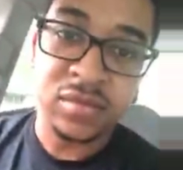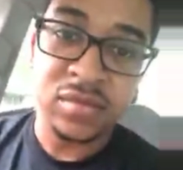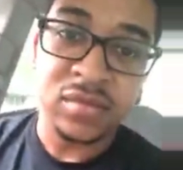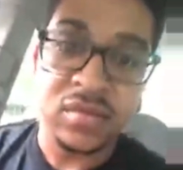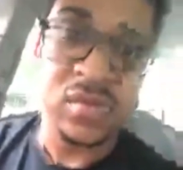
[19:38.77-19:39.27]

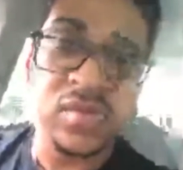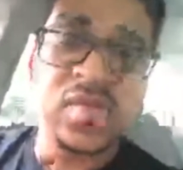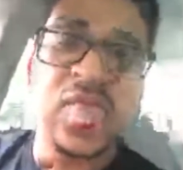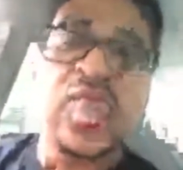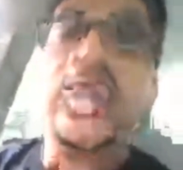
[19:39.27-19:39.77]
I knew
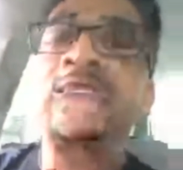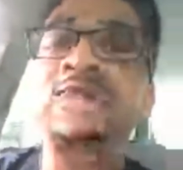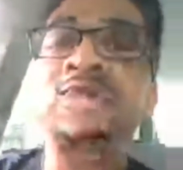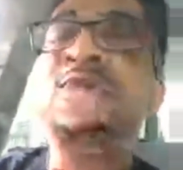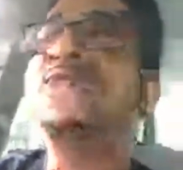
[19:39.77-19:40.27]
the song
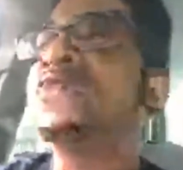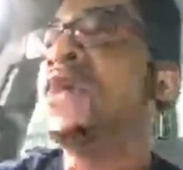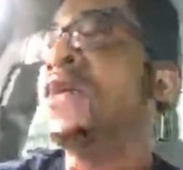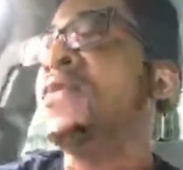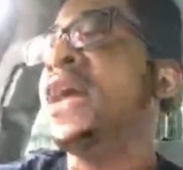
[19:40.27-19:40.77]
when
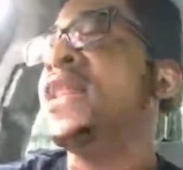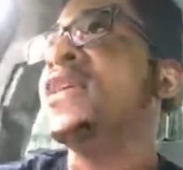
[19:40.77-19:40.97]
I listened